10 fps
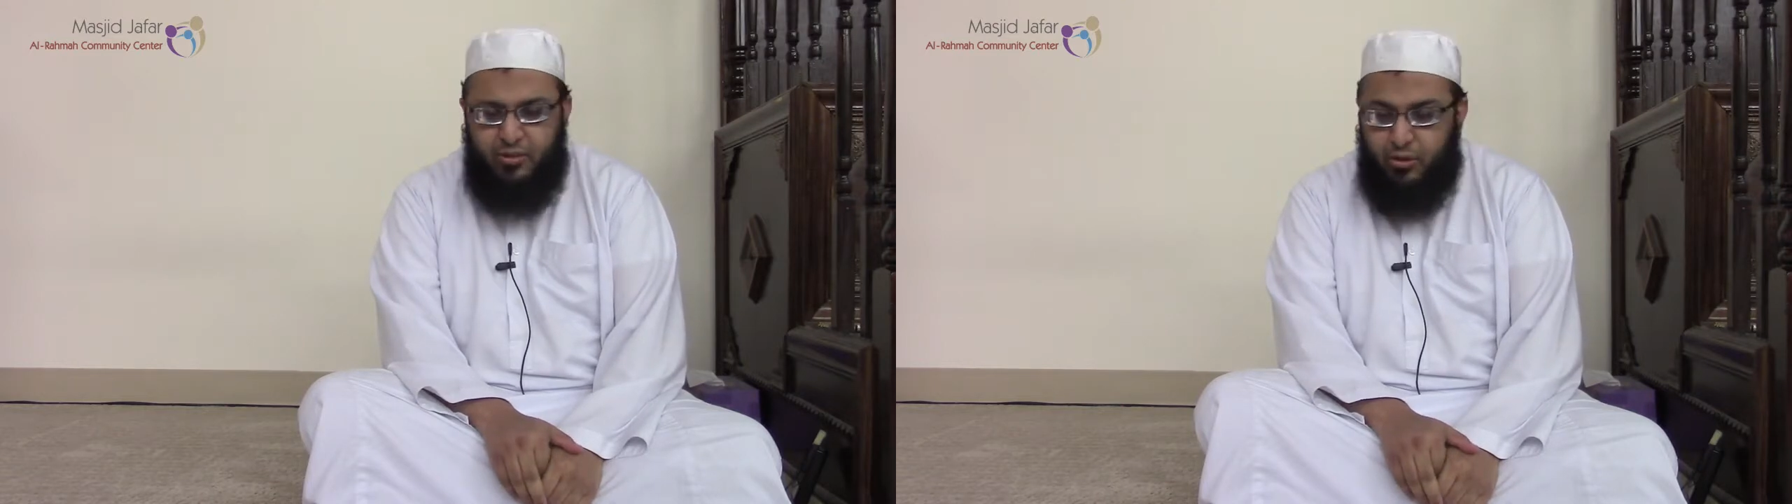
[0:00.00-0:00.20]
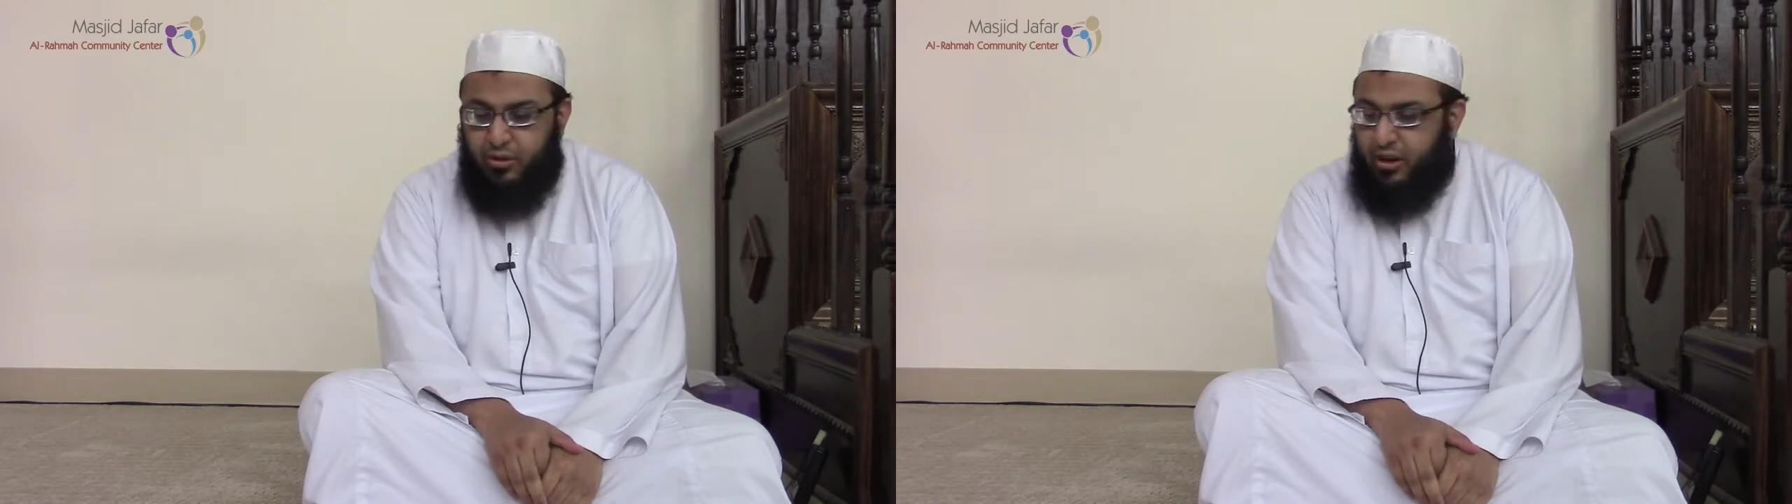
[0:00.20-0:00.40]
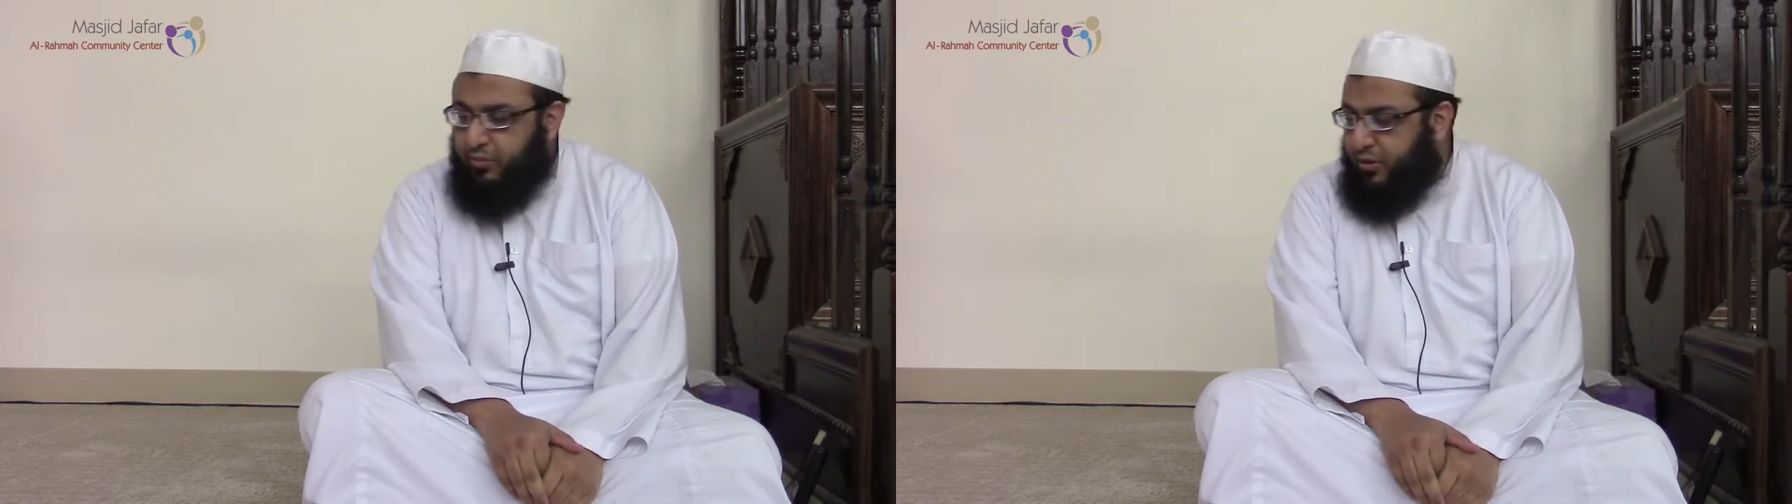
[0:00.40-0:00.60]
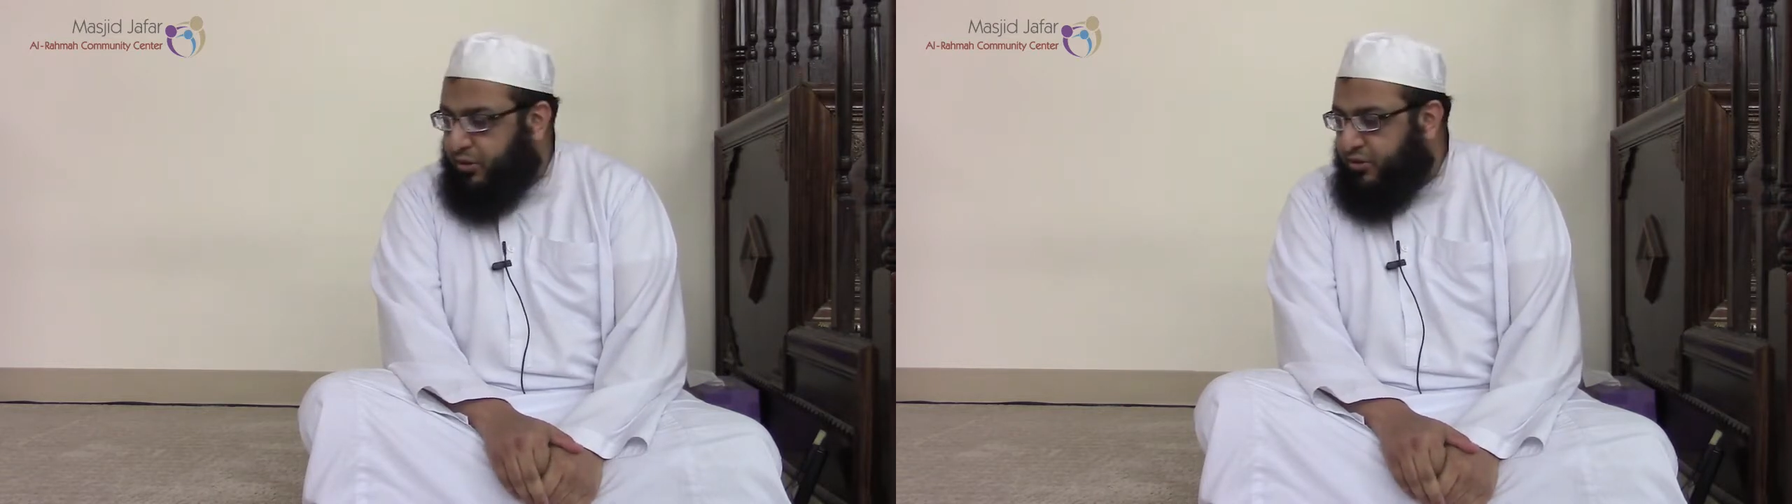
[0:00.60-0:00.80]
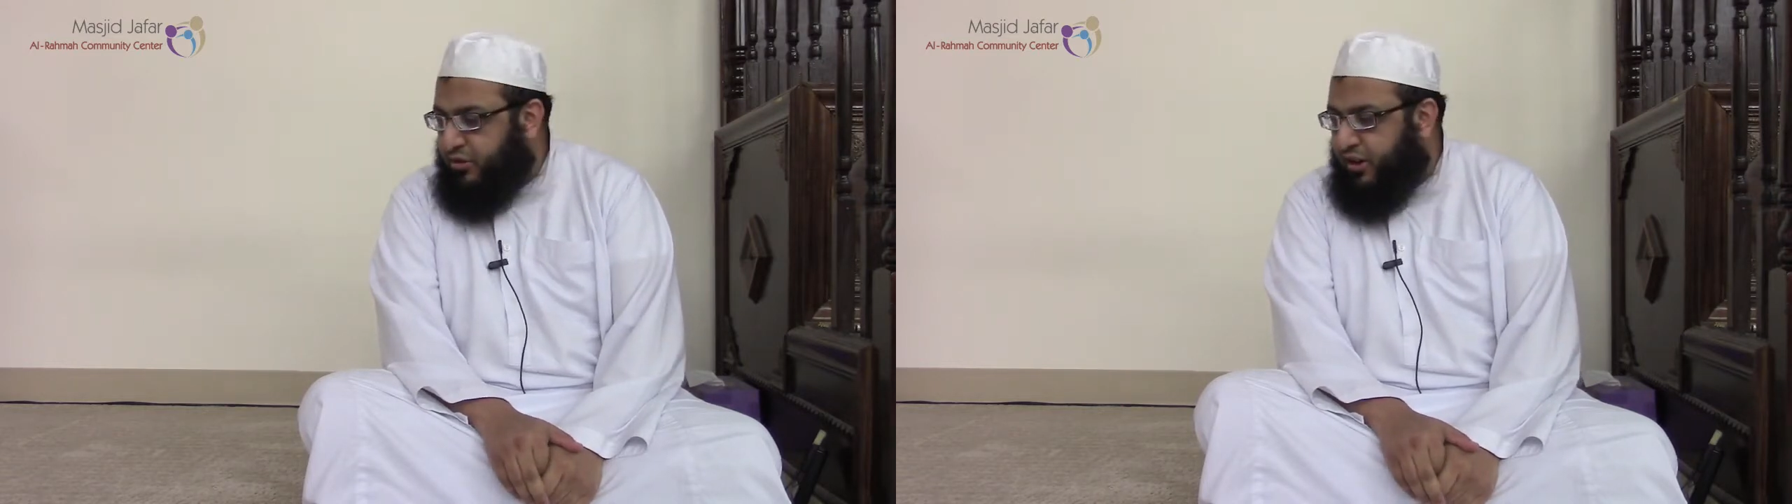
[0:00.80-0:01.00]
He woke up, he
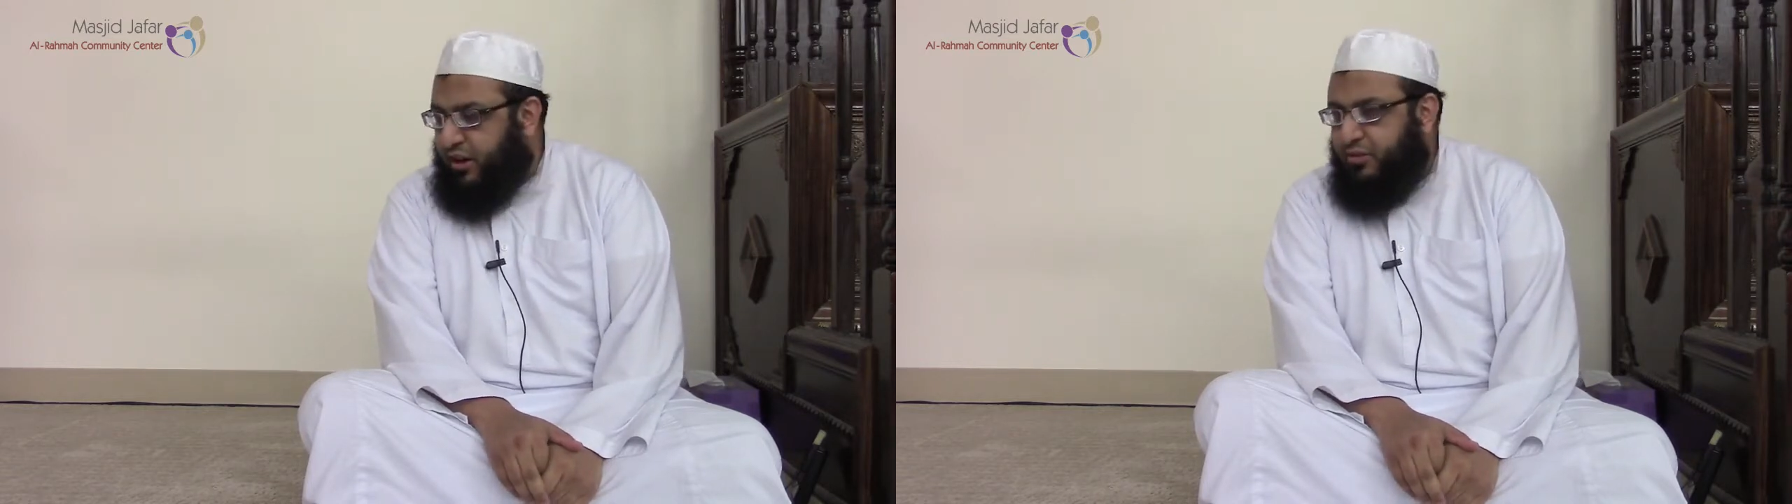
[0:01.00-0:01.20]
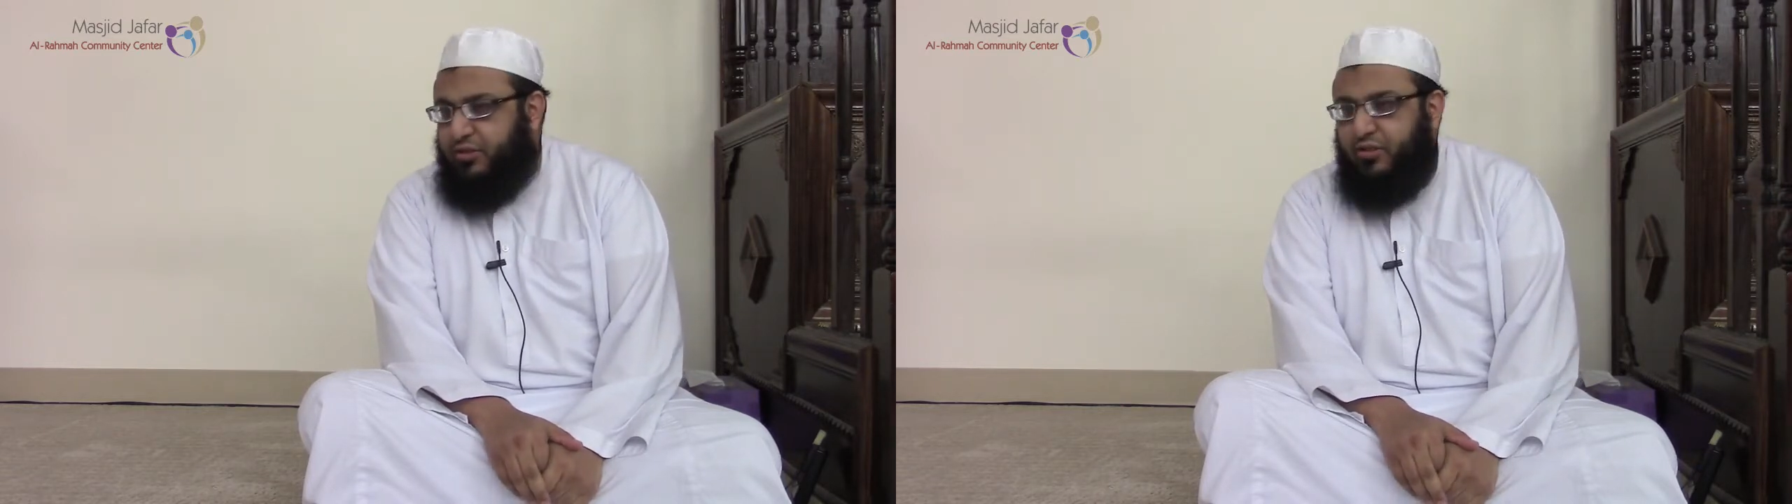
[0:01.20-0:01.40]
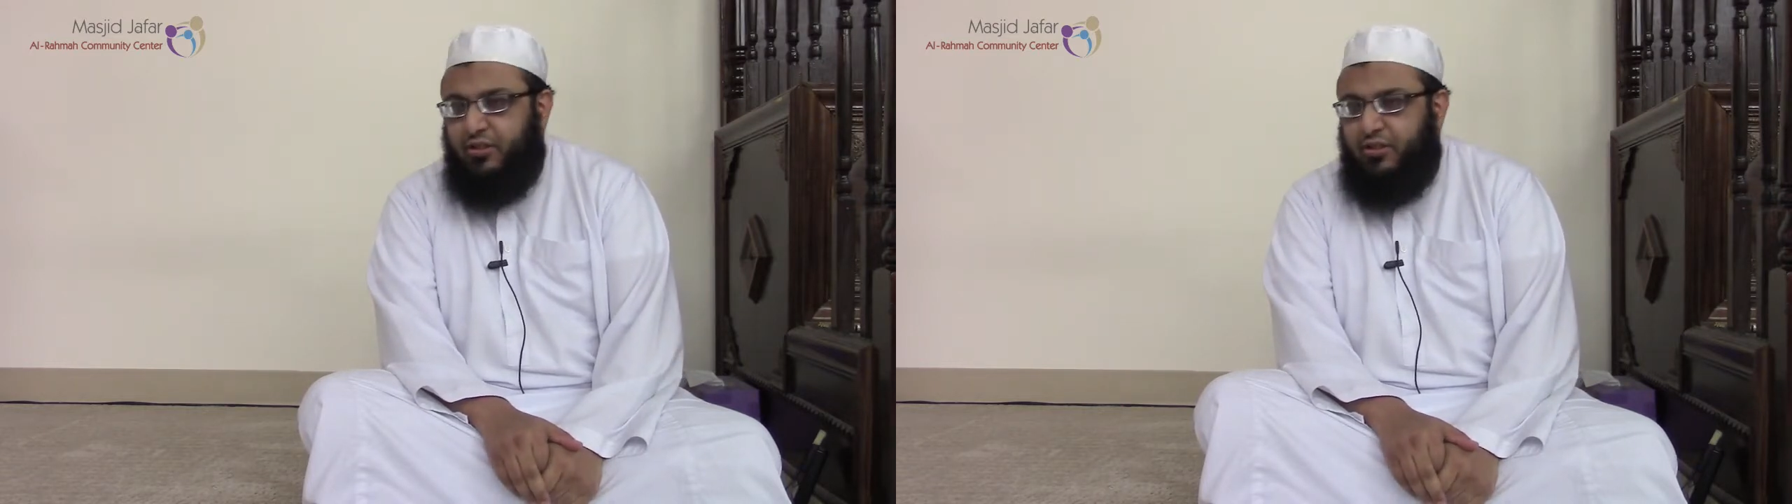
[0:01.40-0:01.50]
looked around,